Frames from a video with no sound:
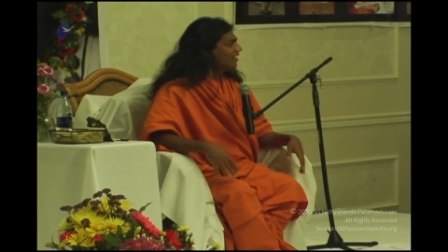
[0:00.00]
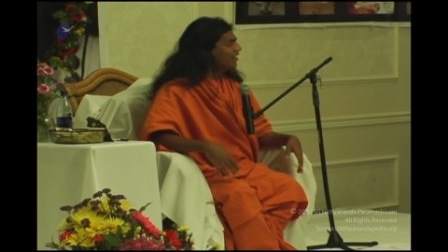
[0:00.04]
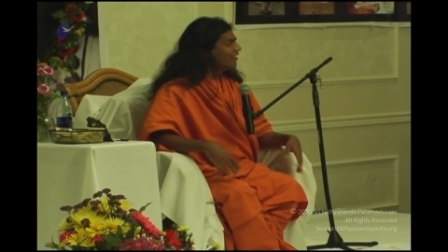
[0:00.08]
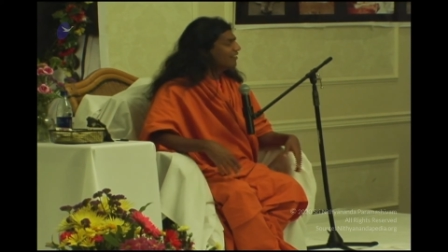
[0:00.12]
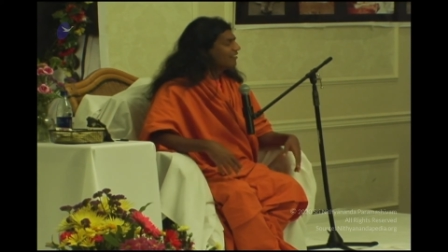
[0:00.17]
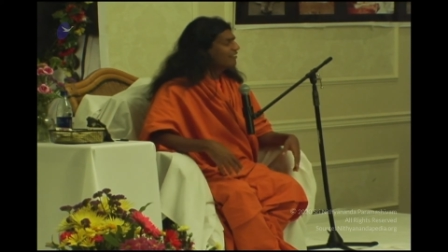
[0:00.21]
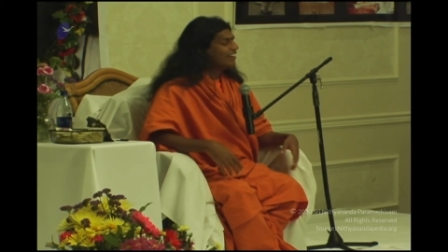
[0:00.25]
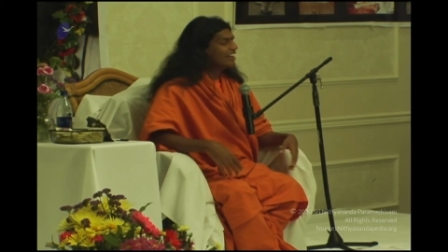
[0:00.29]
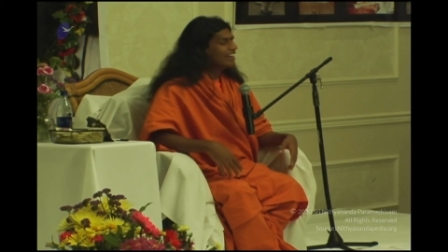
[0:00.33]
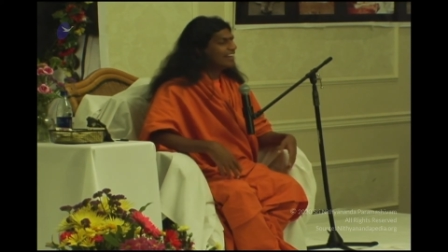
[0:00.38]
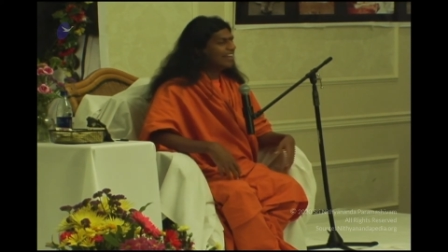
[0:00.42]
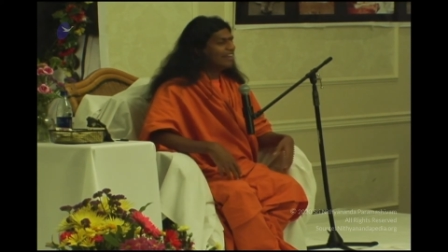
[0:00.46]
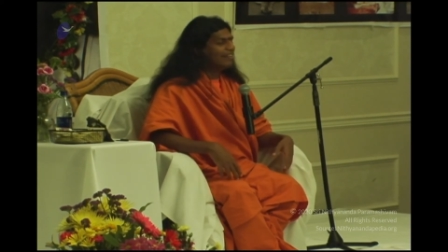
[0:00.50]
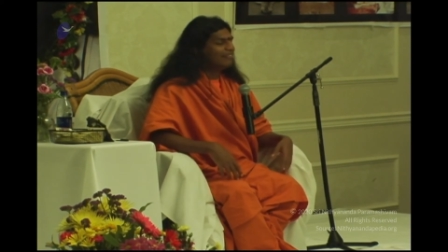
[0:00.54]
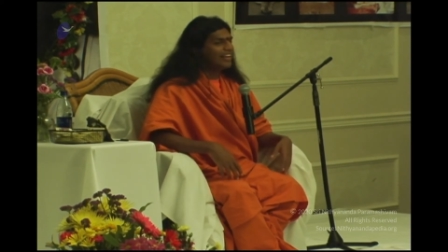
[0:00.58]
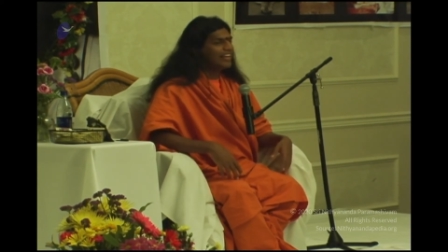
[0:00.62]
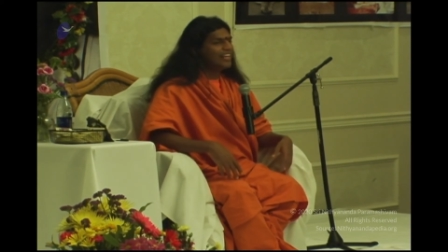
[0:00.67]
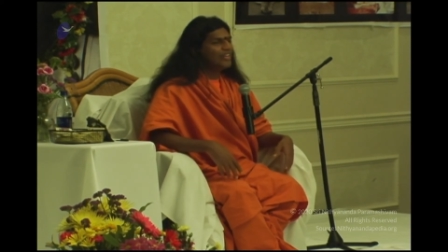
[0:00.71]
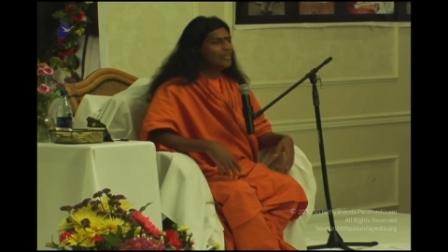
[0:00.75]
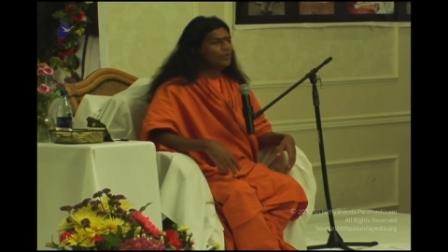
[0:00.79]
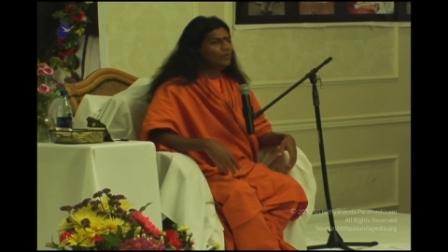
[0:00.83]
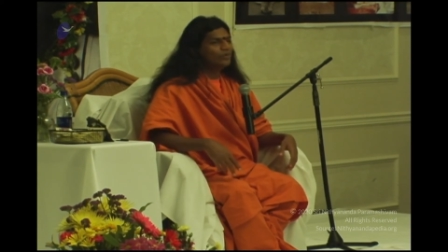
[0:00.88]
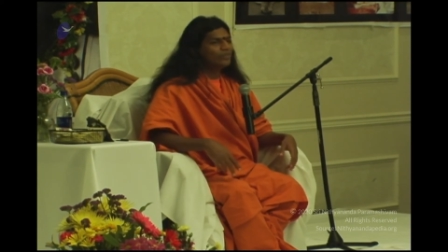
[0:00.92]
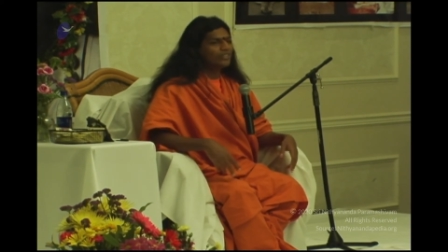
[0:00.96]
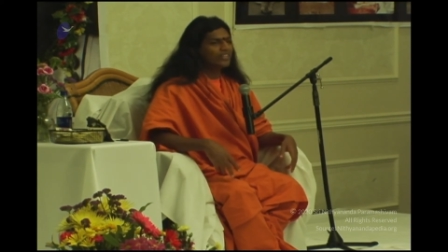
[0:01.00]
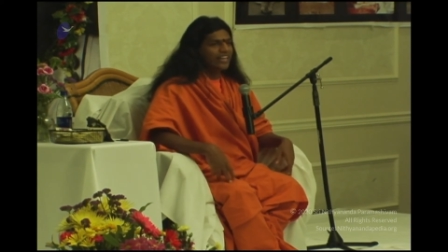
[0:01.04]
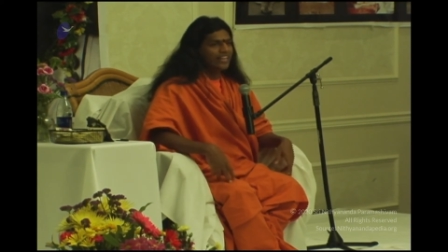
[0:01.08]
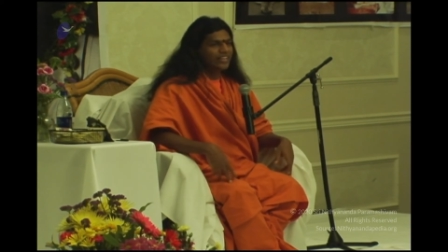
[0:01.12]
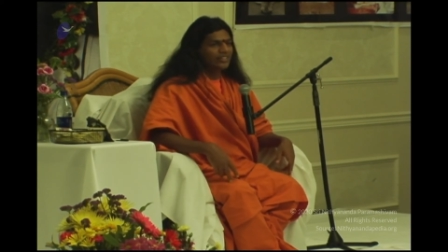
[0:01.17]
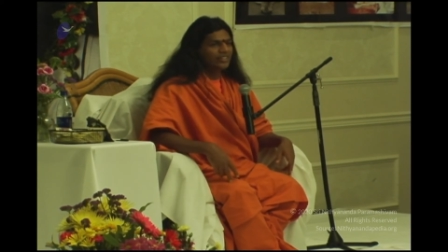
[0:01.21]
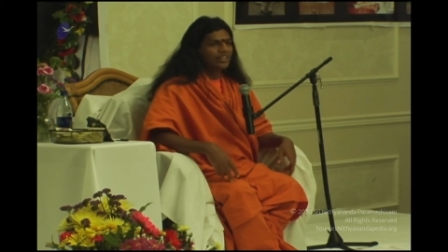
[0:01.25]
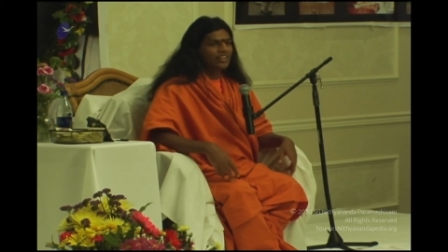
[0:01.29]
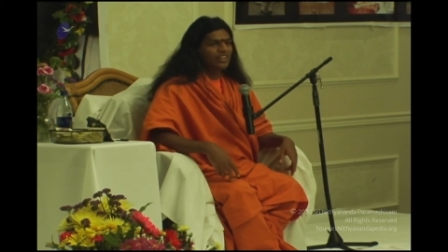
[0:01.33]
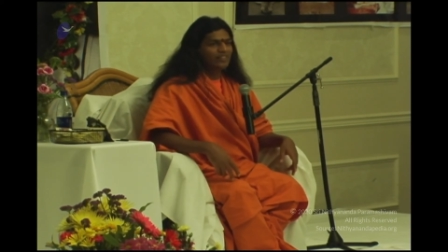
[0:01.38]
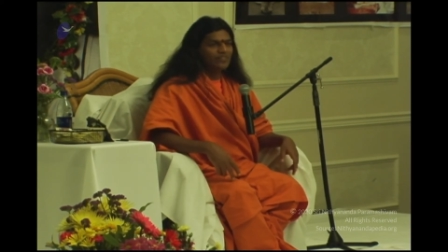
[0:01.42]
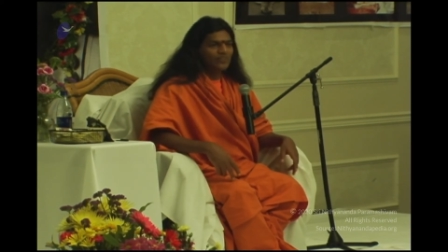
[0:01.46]
Whenever you try
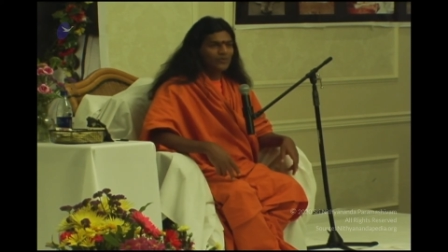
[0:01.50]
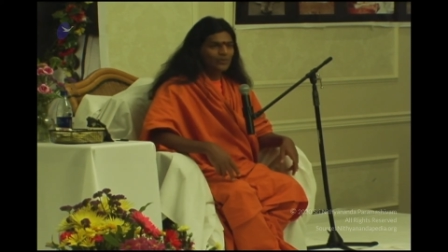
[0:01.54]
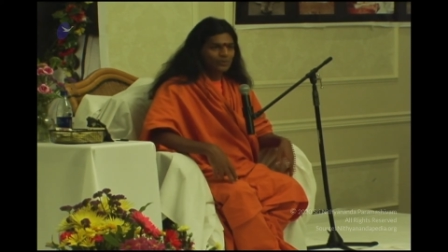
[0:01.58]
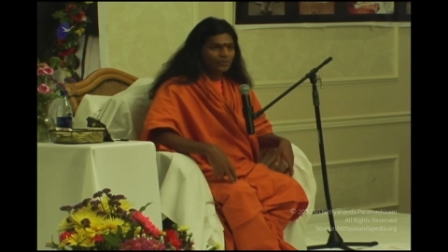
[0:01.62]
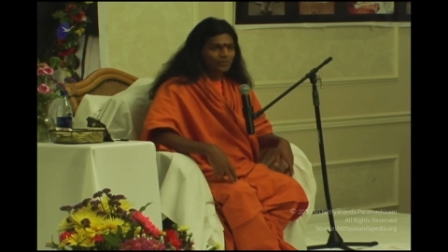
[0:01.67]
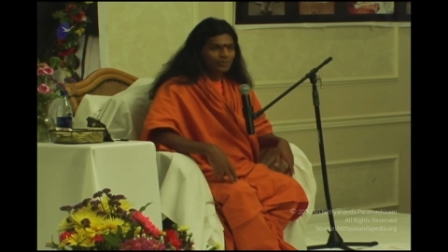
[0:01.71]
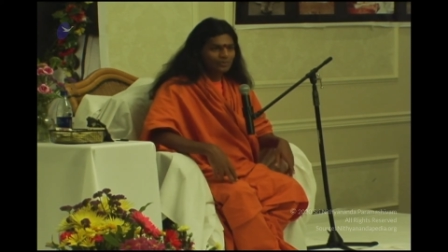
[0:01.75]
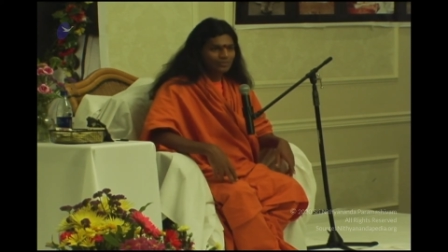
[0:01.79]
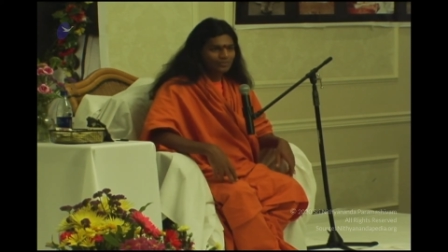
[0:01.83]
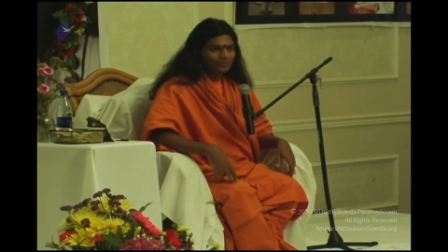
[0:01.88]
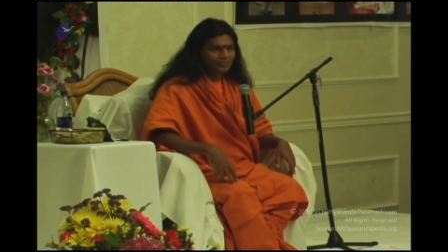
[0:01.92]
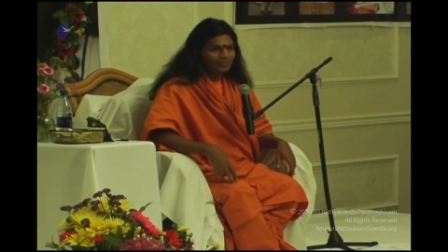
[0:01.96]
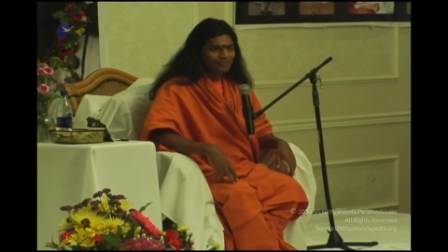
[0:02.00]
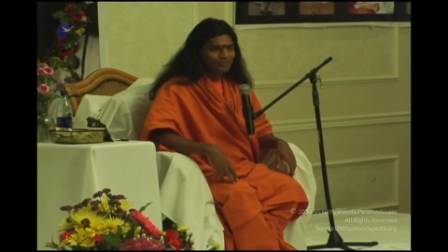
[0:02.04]
to review